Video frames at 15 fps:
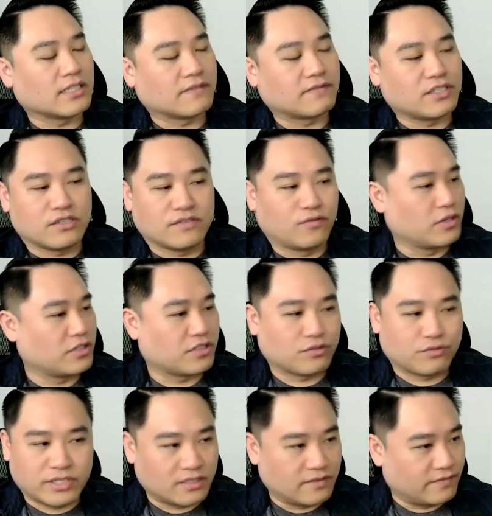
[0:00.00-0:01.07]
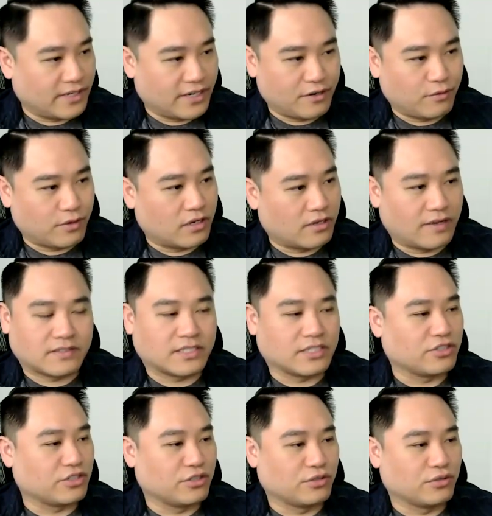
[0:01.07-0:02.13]
I've seen you voice the reason very well. I've
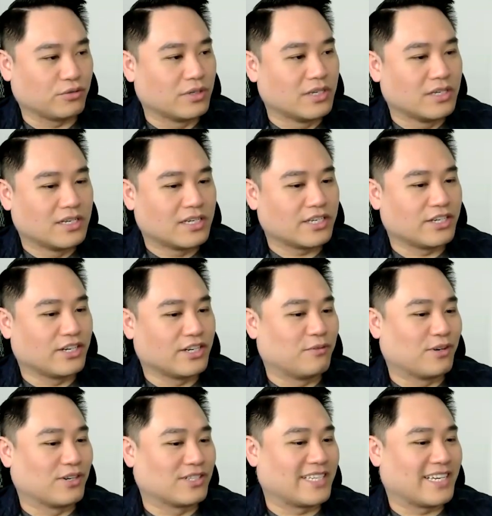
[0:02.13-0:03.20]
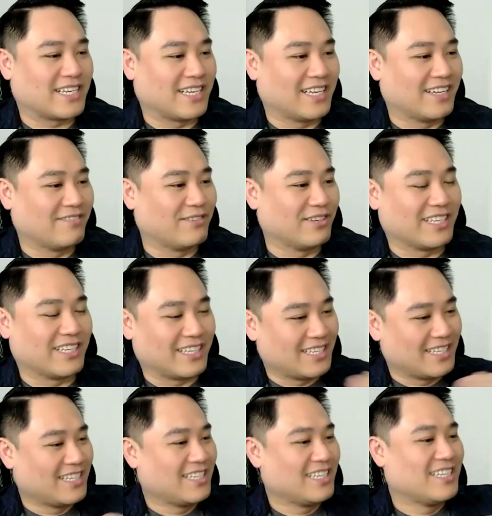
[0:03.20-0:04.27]
seen you, where it's like a really
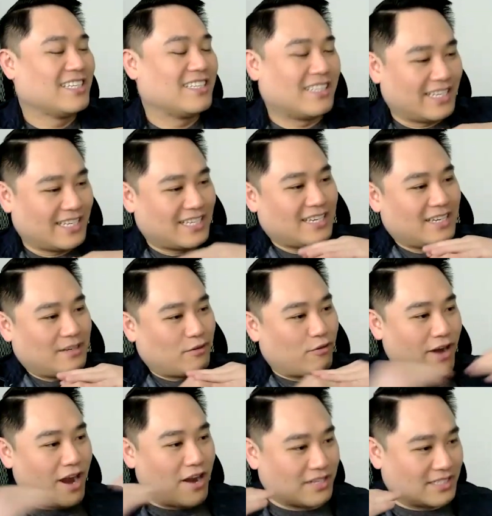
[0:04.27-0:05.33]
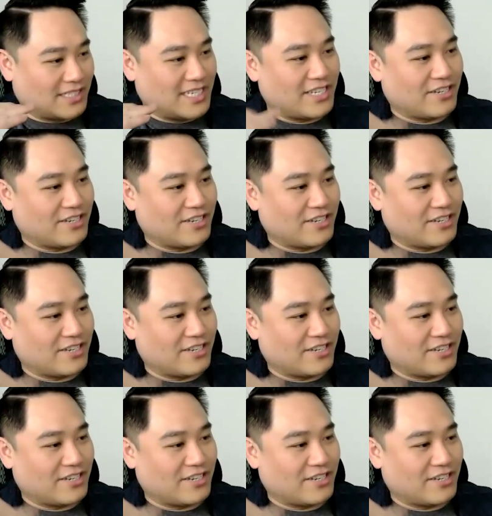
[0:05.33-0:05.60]
like grounded scene.